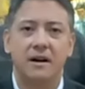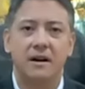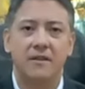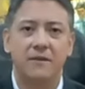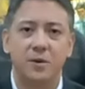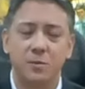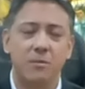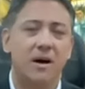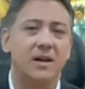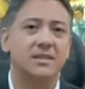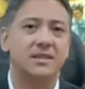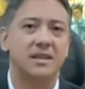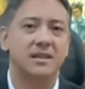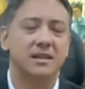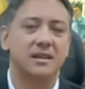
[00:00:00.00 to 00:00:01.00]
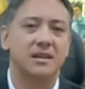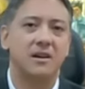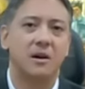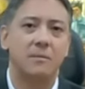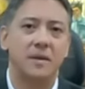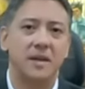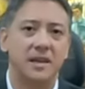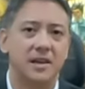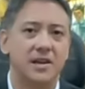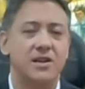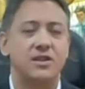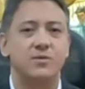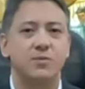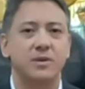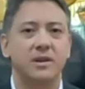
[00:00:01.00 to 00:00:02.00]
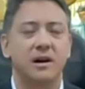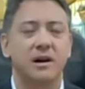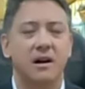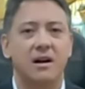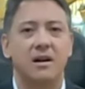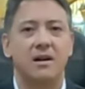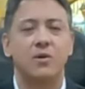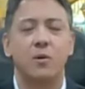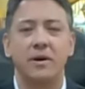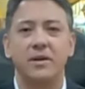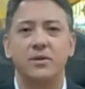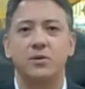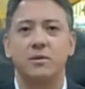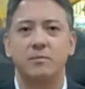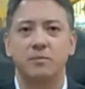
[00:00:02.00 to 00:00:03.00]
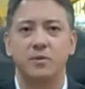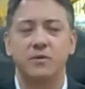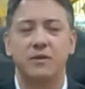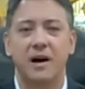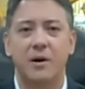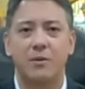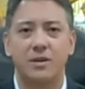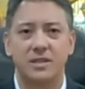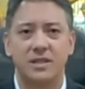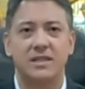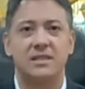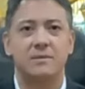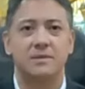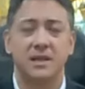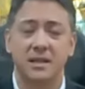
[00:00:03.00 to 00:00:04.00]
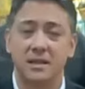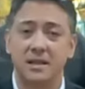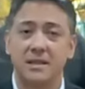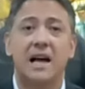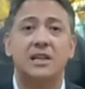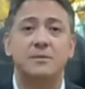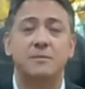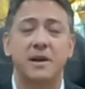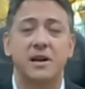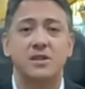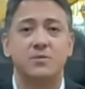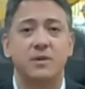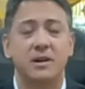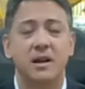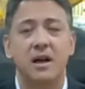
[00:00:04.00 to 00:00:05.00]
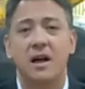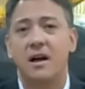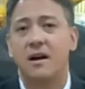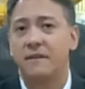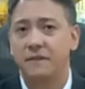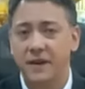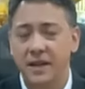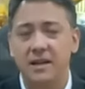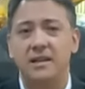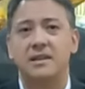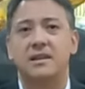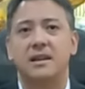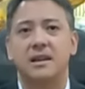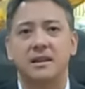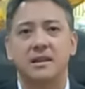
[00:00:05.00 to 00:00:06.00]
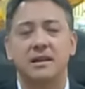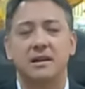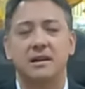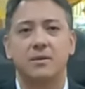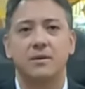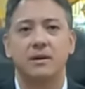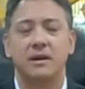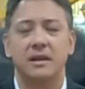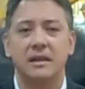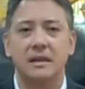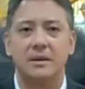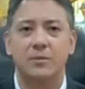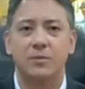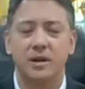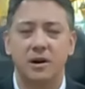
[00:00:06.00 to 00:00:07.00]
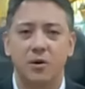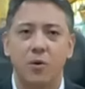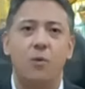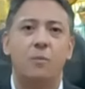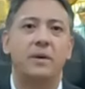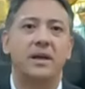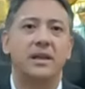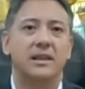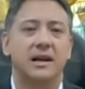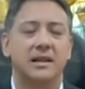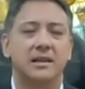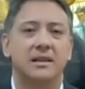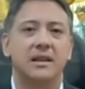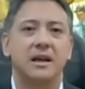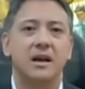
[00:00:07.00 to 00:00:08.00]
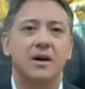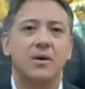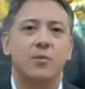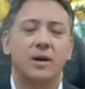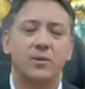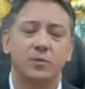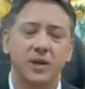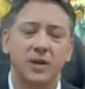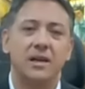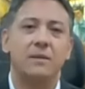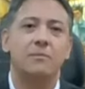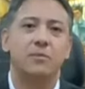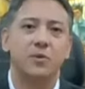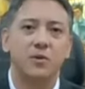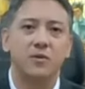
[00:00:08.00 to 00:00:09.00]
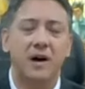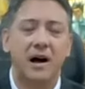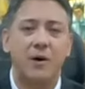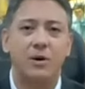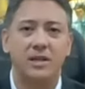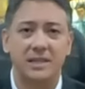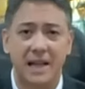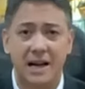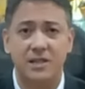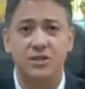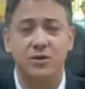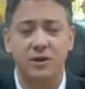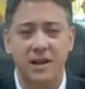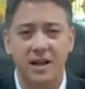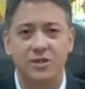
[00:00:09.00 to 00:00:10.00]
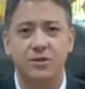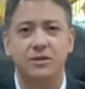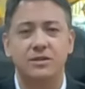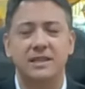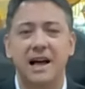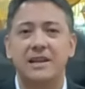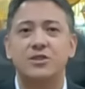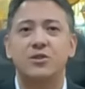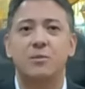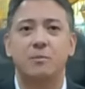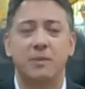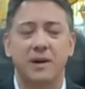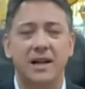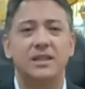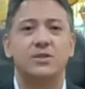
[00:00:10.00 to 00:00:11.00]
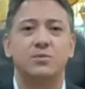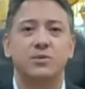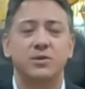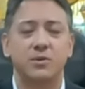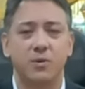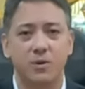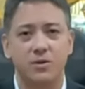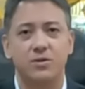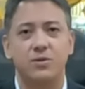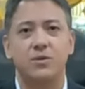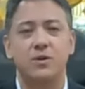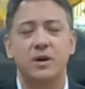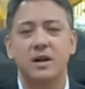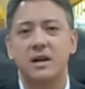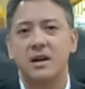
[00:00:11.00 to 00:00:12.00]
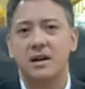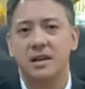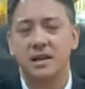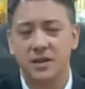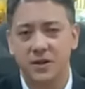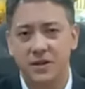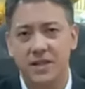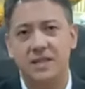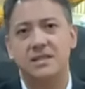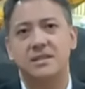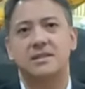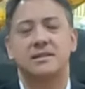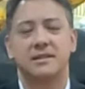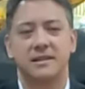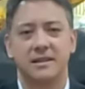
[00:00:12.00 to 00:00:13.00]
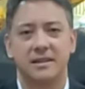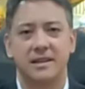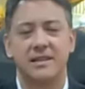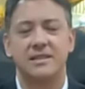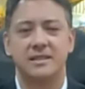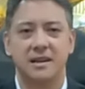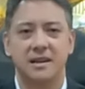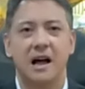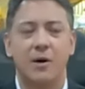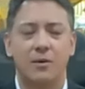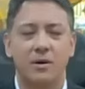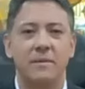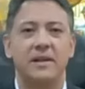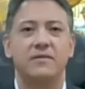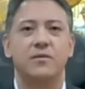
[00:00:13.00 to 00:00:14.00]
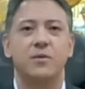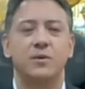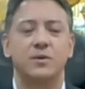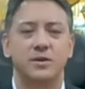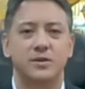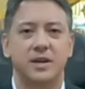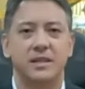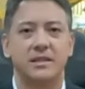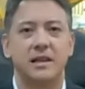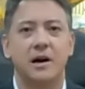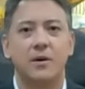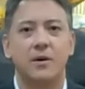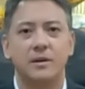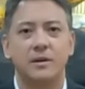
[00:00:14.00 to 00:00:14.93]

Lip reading: few months, and in the coming years, we are going to improve our systems, and the taxpayers will feel it. And we are hoping that when we improve our tax collection, tax compliance would also increase. That's our main focus right now.